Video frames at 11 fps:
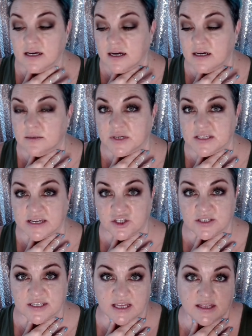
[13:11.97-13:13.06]
because I
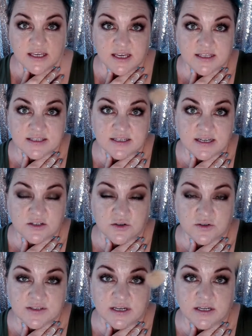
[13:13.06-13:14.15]
just get the
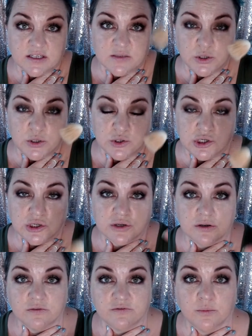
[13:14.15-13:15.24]
incidental sun exposure
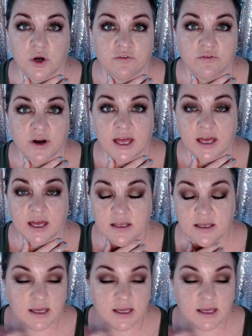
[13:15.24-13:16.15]
from overhead.